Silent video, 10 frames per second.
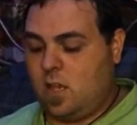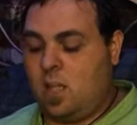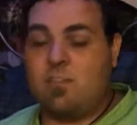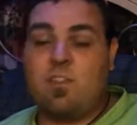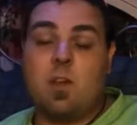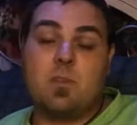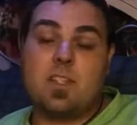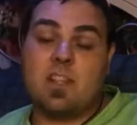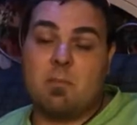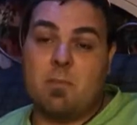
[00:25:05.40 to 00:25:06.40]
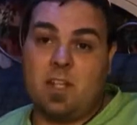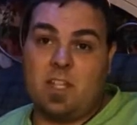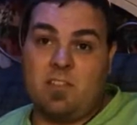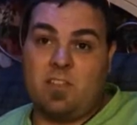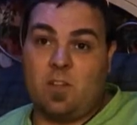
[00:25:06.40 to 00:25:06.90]
on the phone with
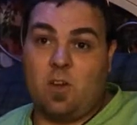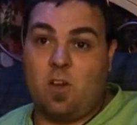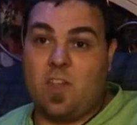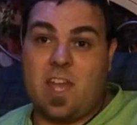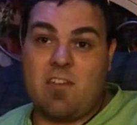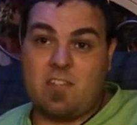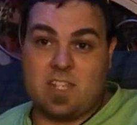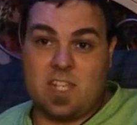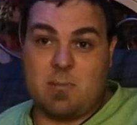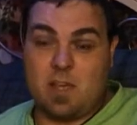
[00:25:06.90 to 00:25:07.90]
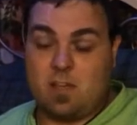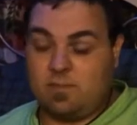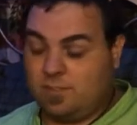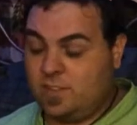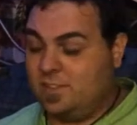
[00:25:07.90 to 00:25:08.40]
somebody, even though all they have is email.